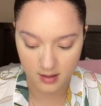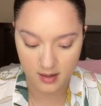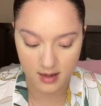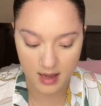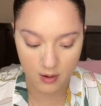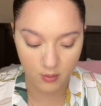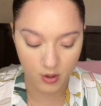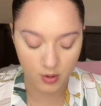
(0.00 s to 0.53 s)

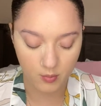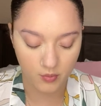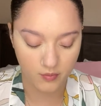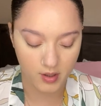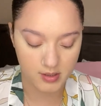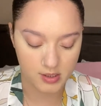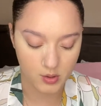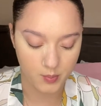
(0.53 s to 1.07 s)
Now we're gonna move
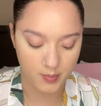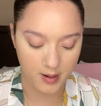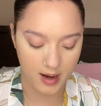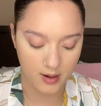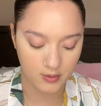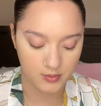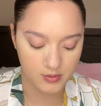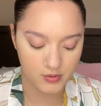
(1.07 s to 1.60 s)
on to
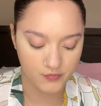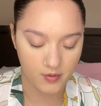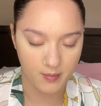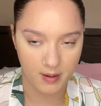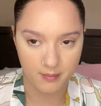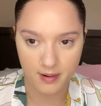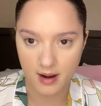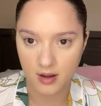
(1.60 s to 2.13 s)
brows. For my
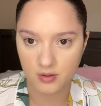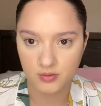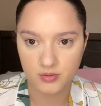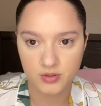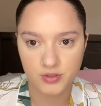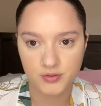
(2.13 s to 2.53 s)
brows,